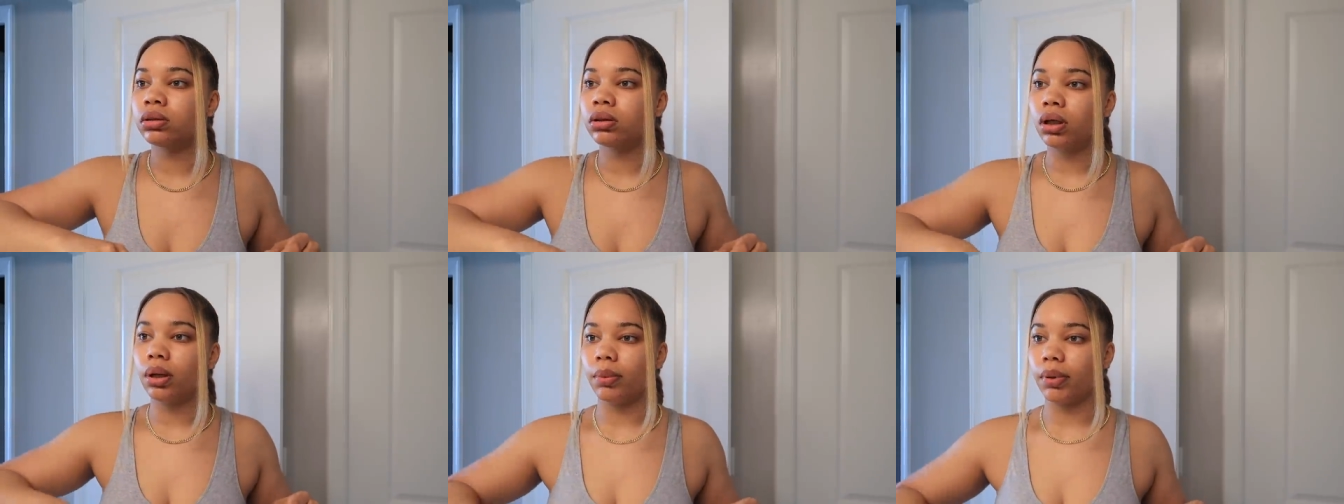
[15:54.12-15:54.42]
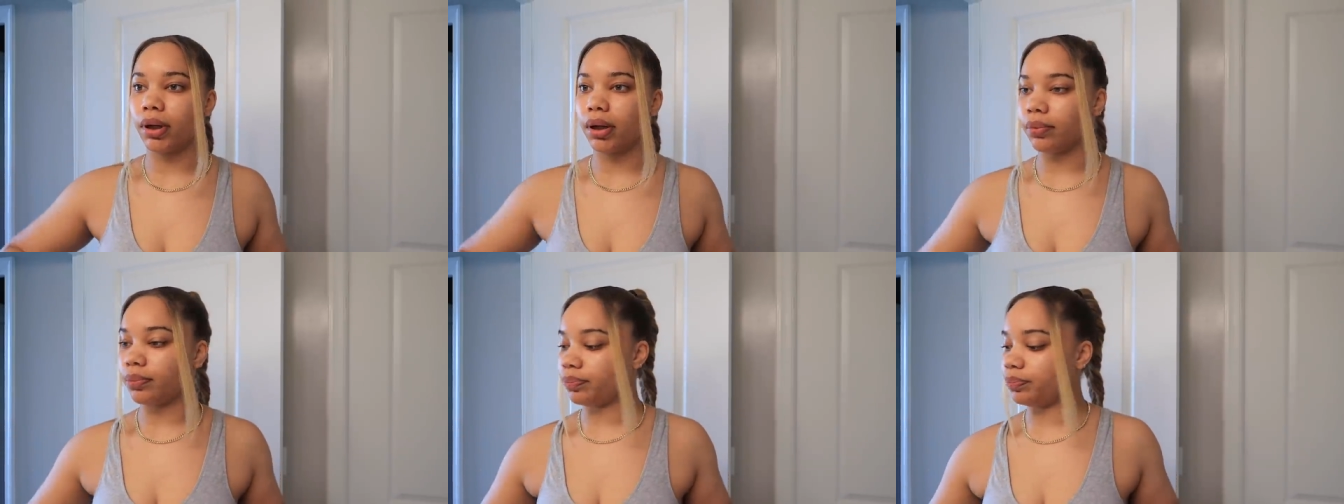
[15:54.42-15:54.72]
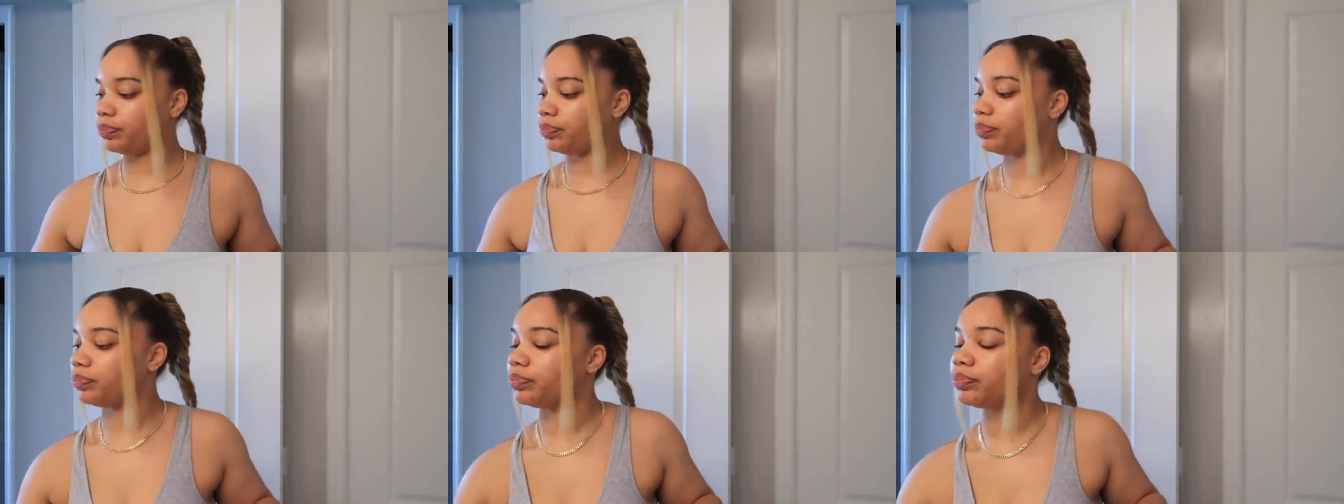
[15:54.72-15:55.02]
There we go.
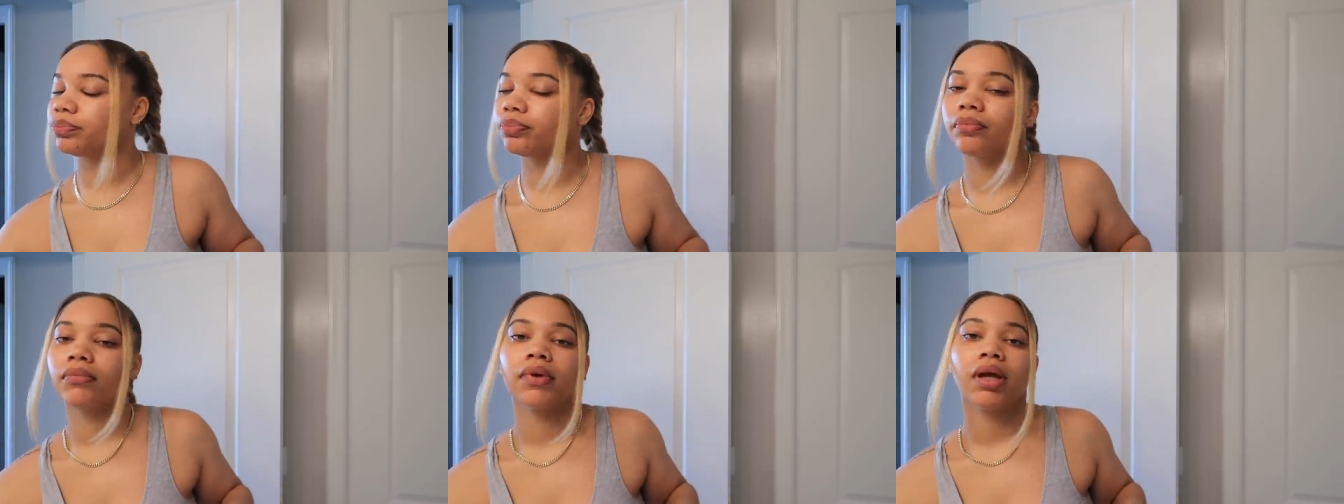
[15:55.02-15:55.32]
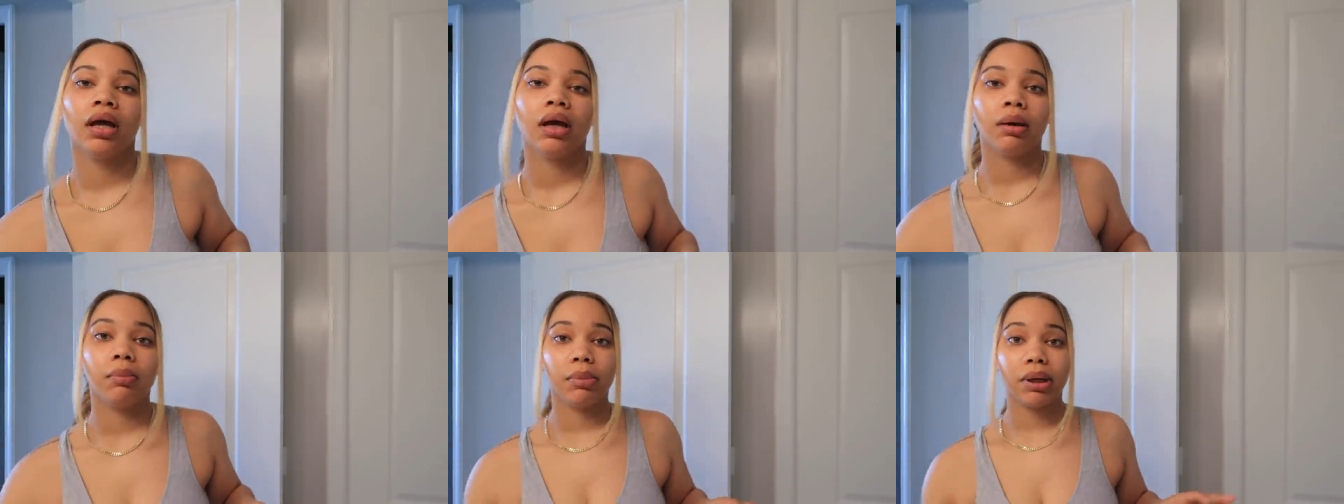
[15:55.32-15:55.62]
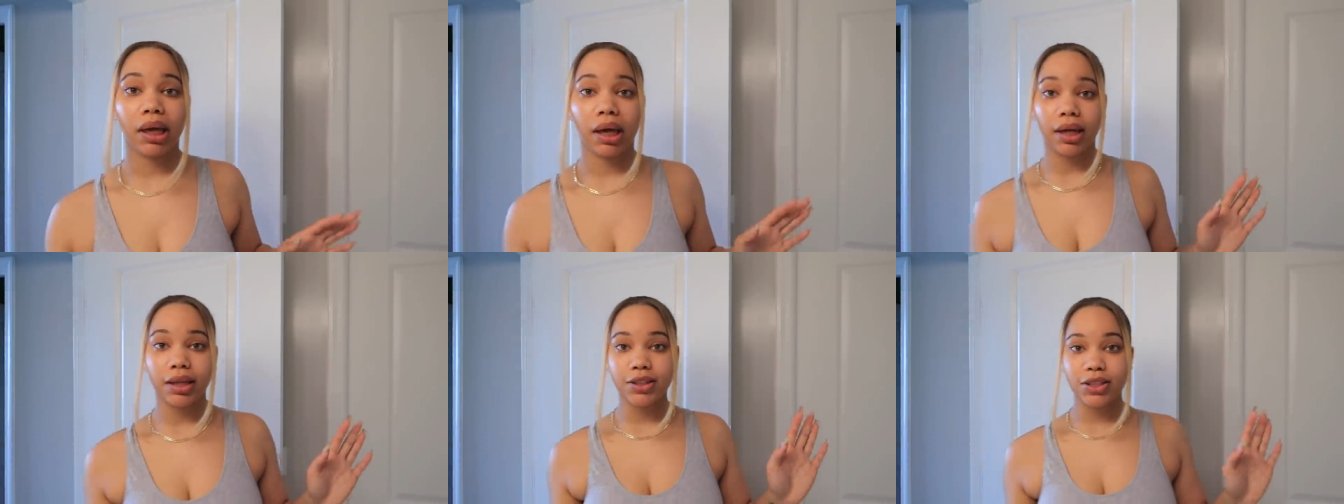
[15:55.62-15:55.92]
But
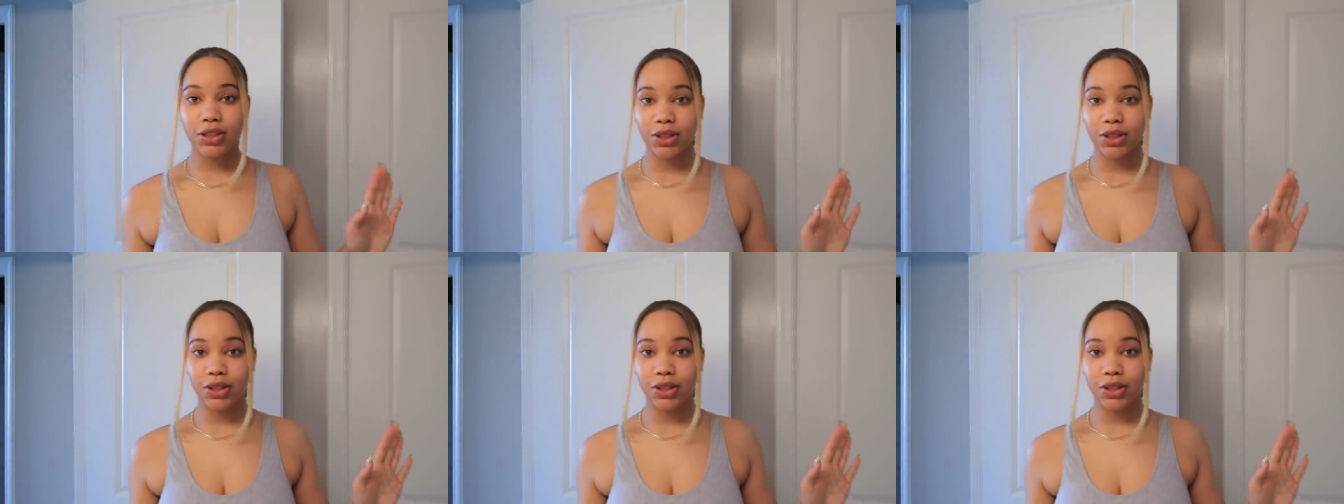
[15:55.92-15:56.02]
yeah,